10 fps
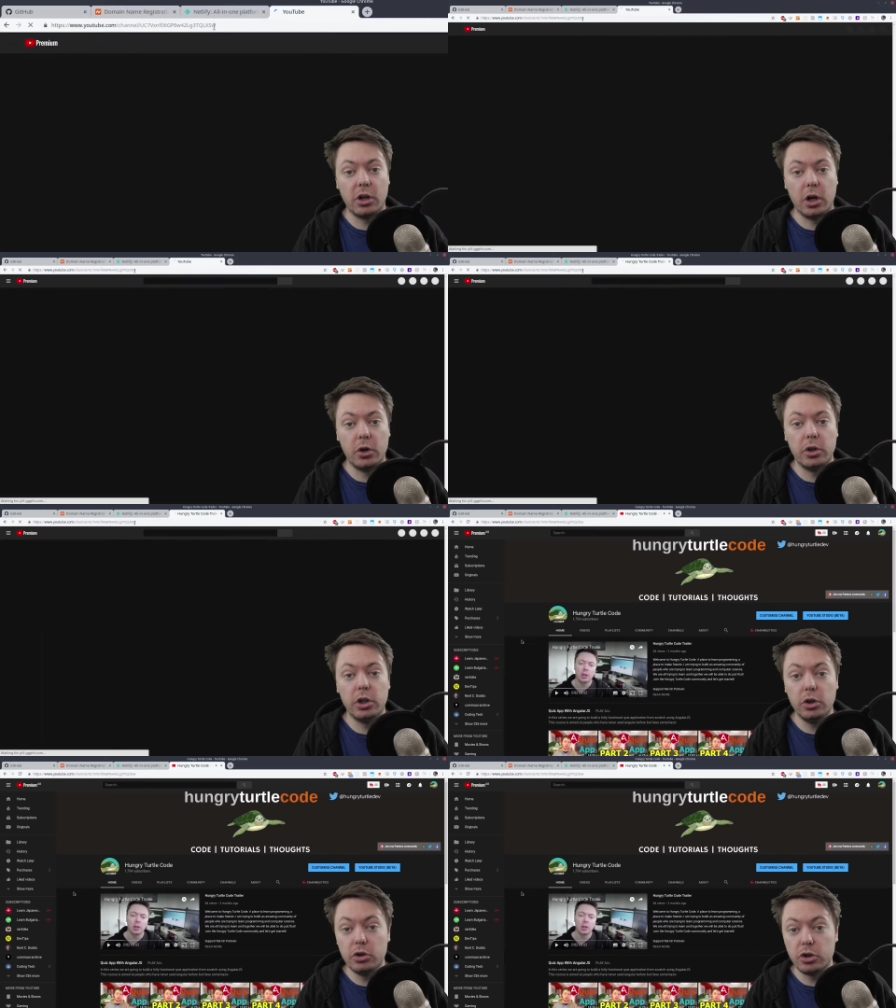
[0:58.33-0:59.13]
Code
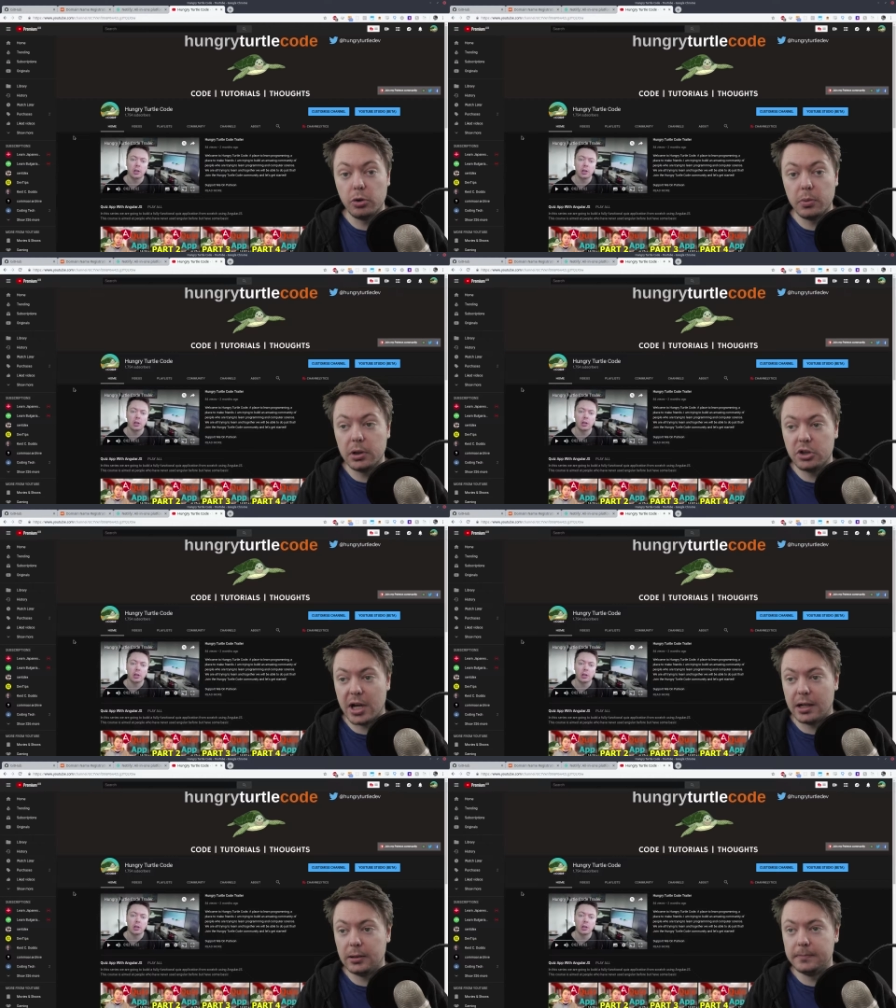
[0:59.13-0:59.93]
YouTube
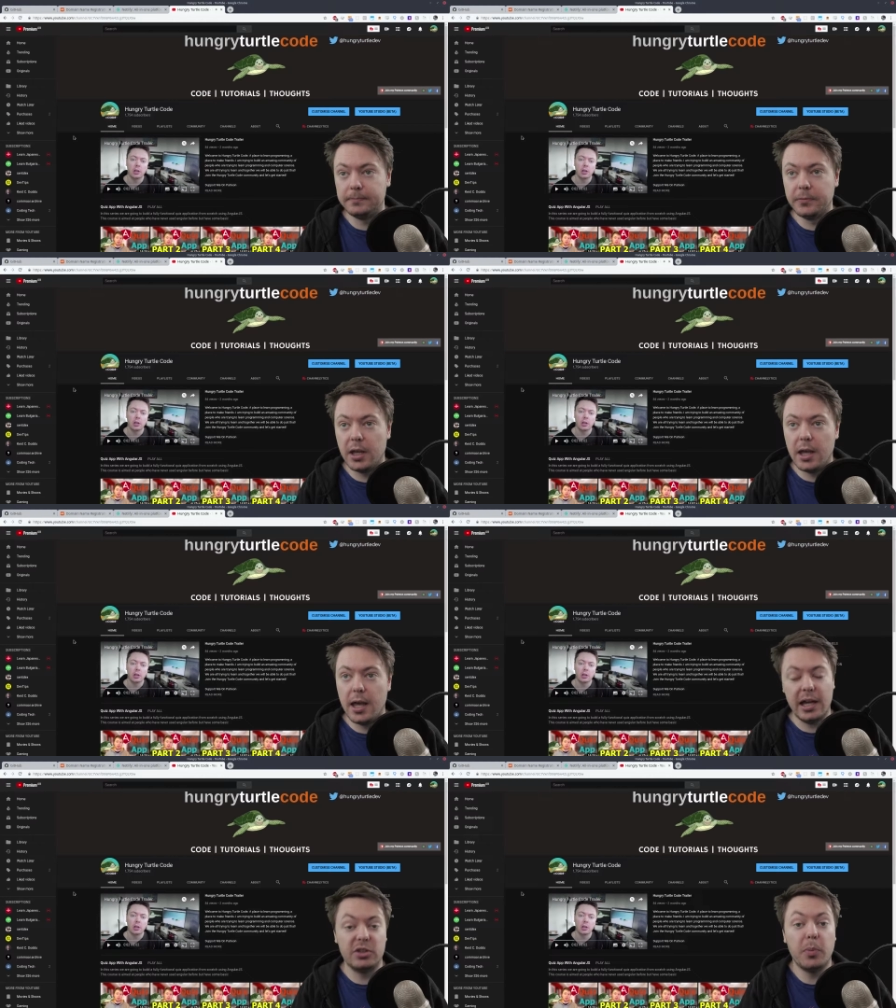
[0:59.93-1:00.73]
channel. And it's